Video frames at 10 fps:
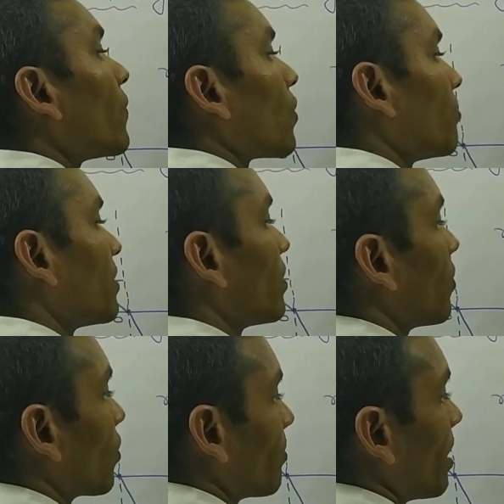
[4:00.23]
from the
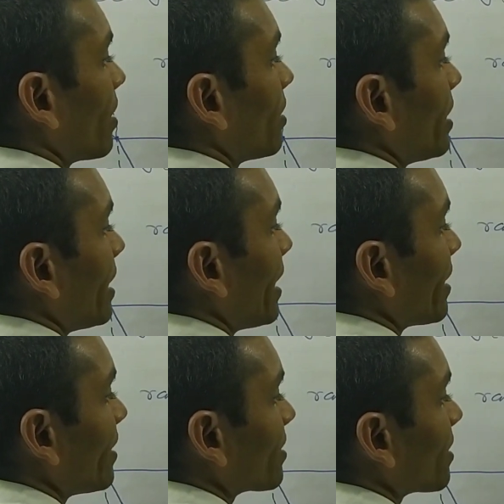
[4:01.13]
normal,
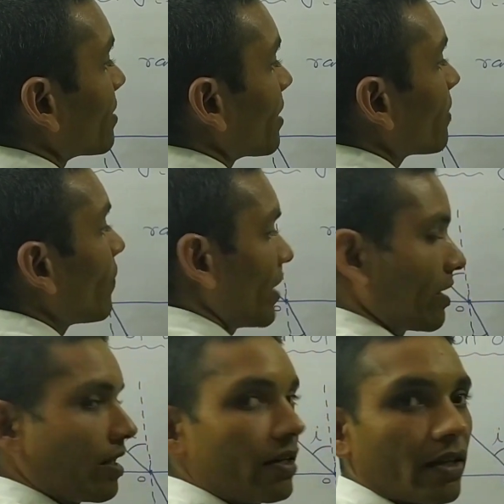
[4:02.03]
and this is the
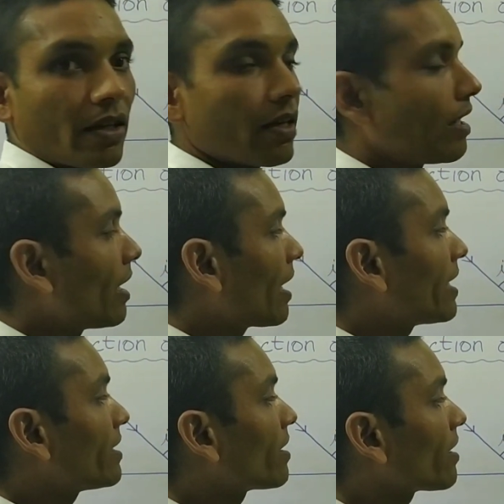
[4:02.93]
refracted
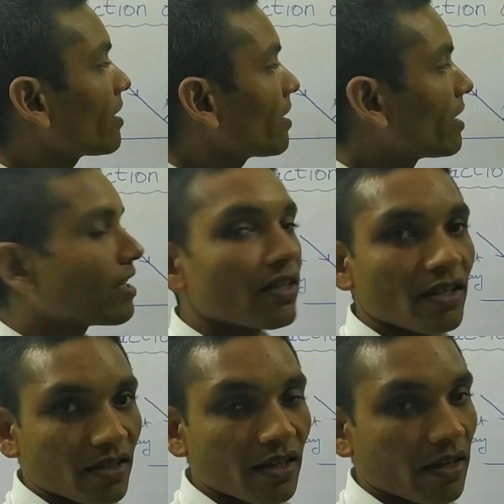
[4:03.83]
light ray in
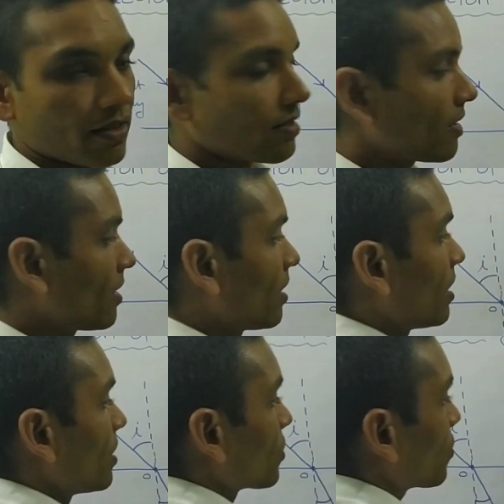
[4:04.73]
this case.
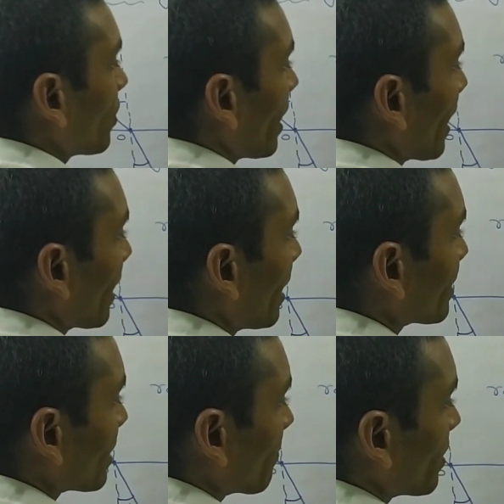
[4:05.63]
So
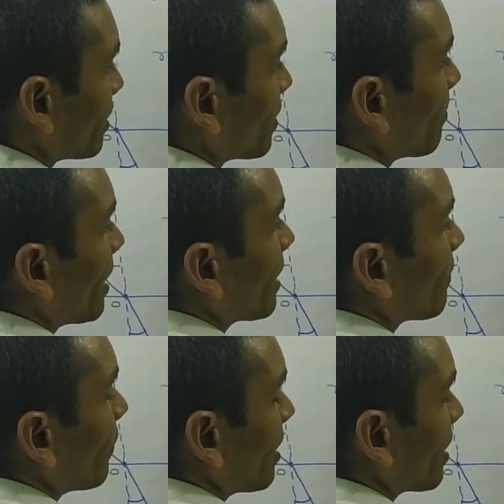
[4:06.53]
angle subtended by
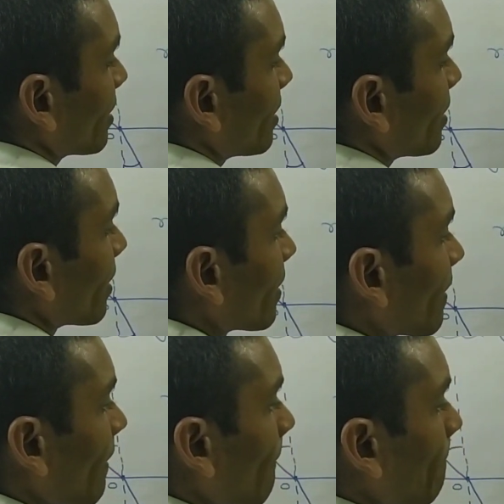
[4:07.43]
refracted
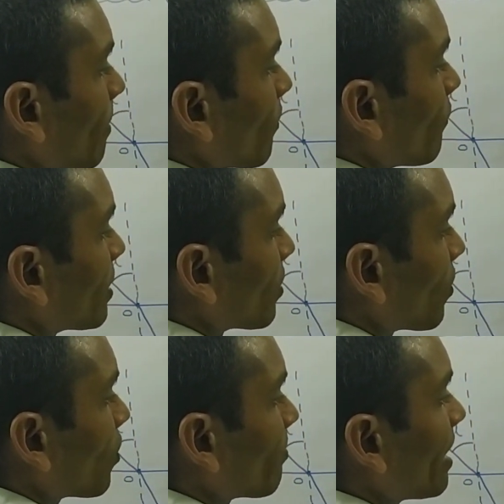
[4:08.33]
ray with
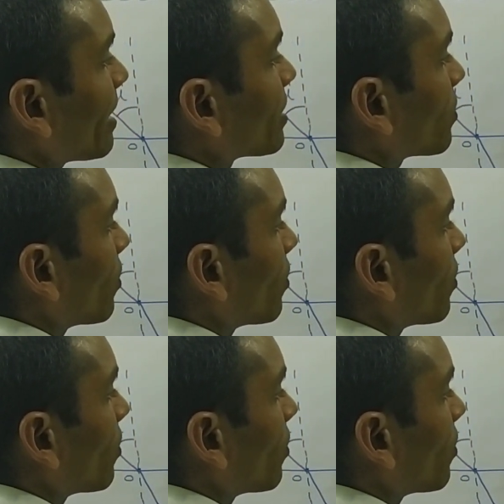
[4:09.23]
normal is